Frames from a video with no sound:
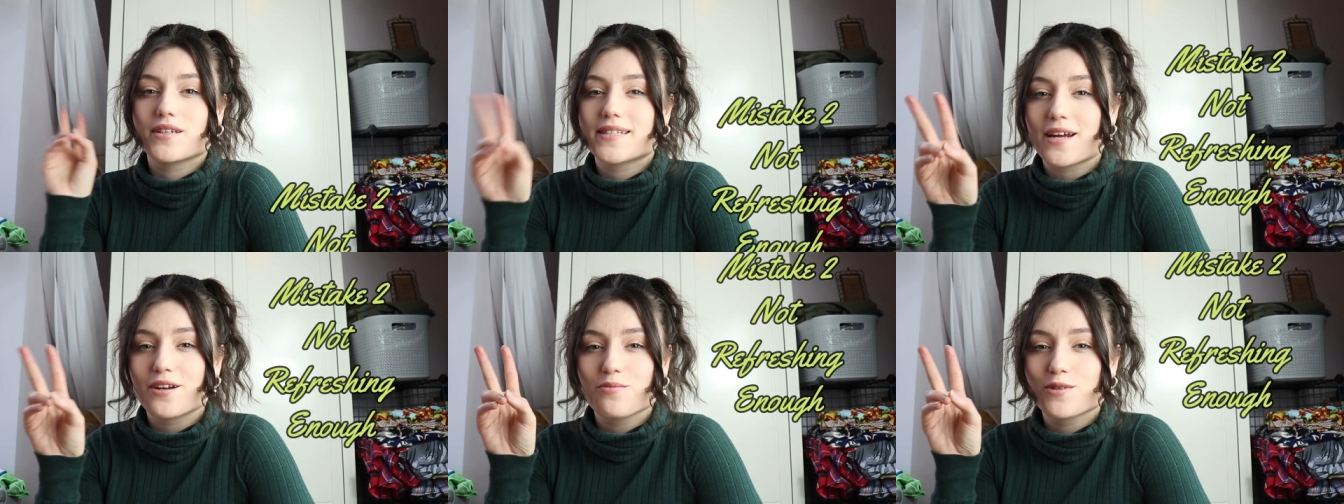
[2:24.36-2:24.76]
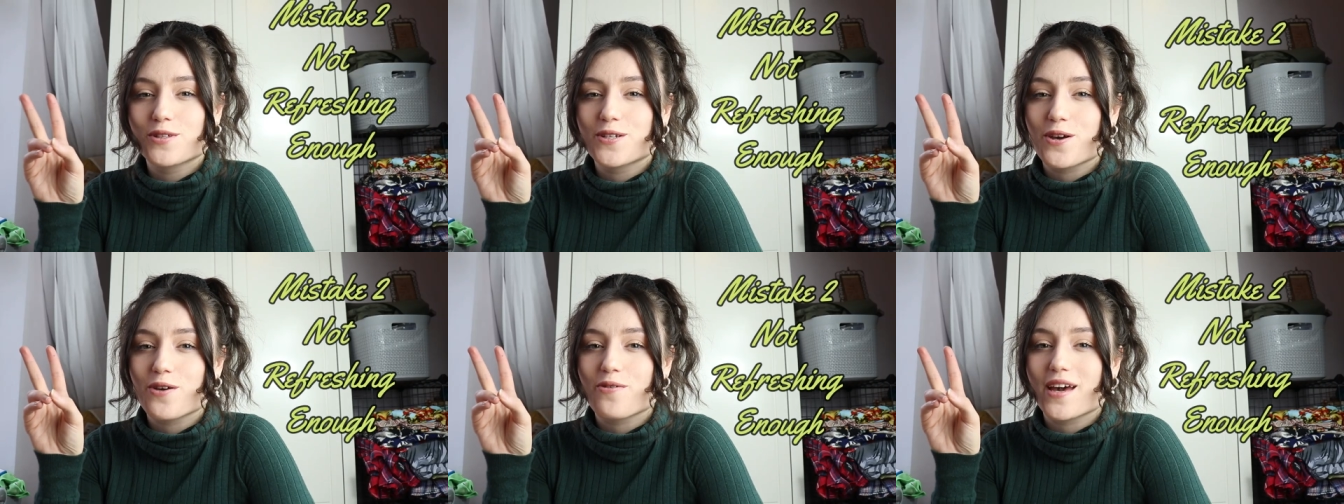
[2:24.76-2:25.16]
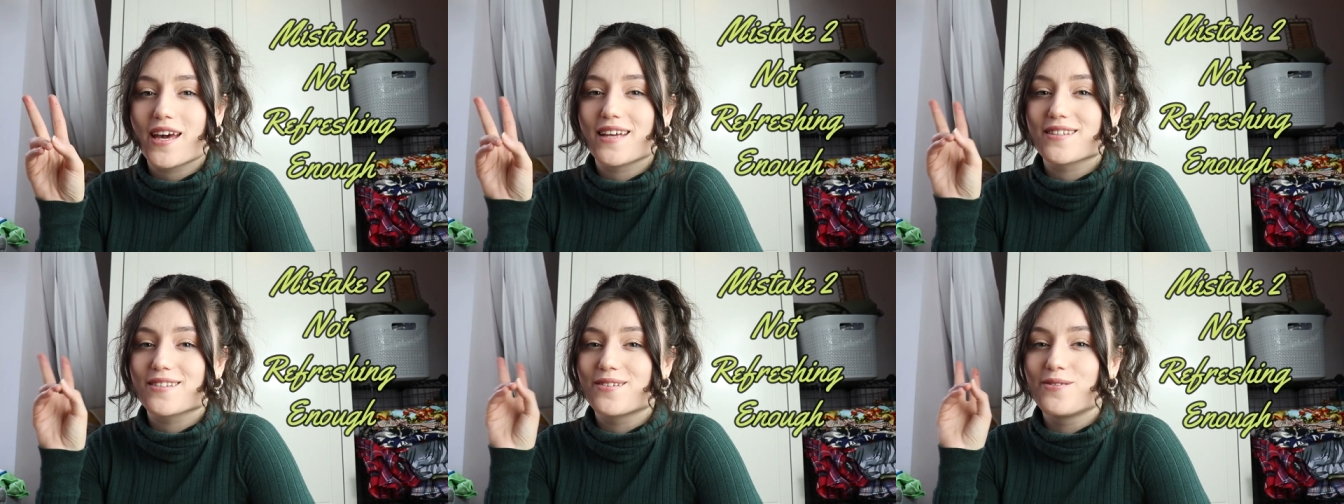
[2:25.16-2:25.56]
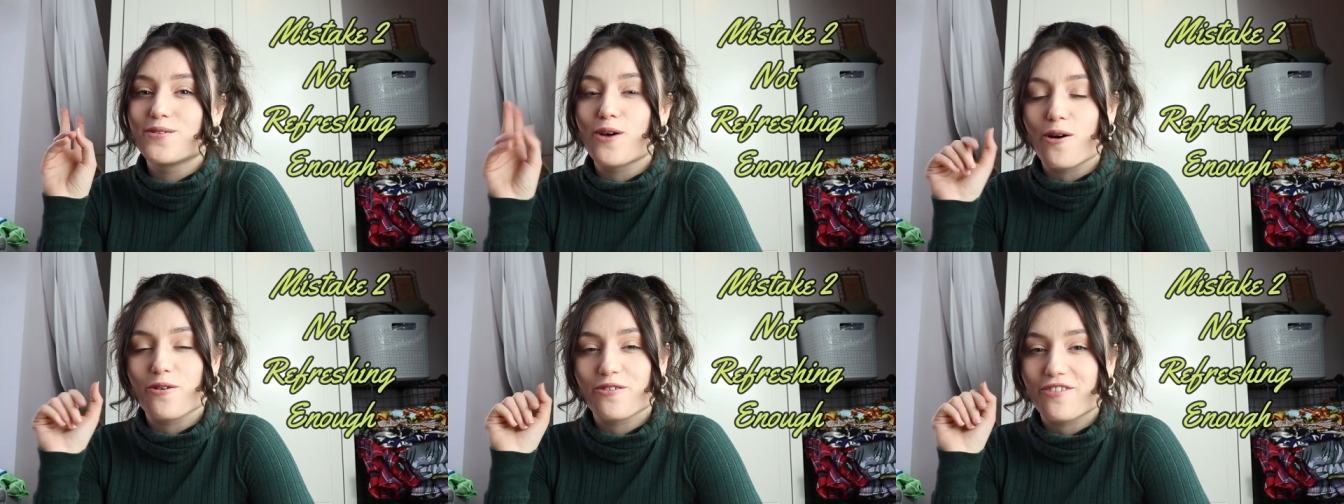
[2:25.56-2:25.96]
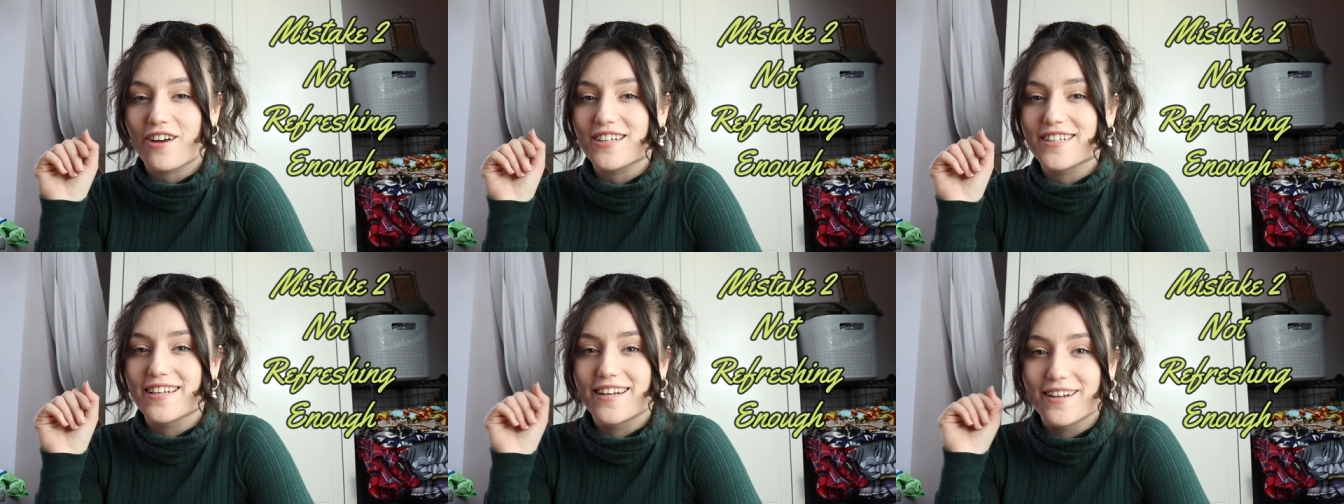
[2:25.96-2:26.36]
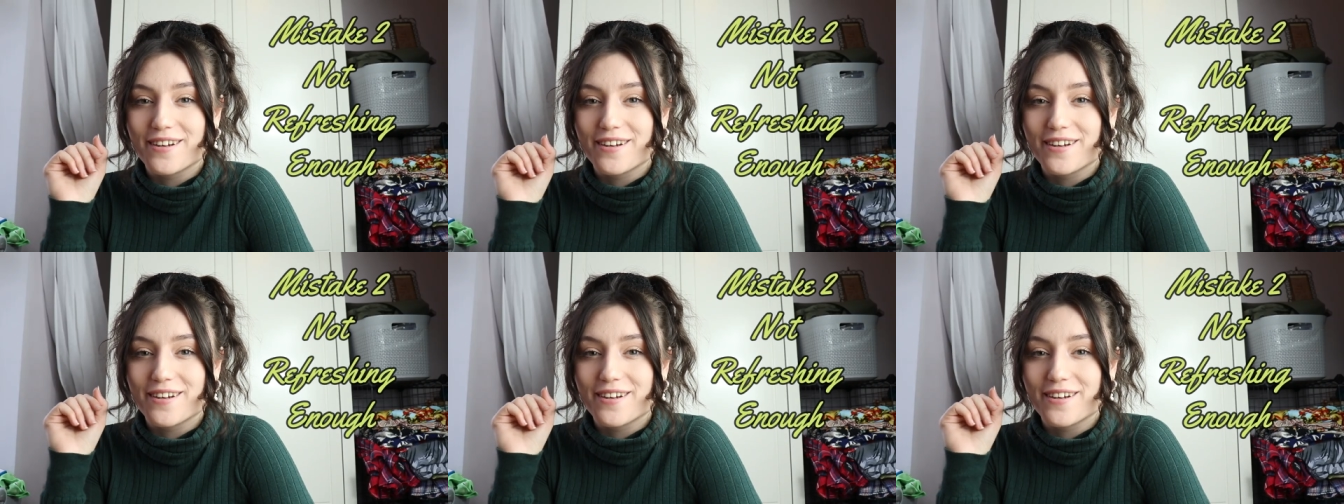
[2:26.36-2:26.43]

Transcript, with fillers: Mistake number two is not refreshing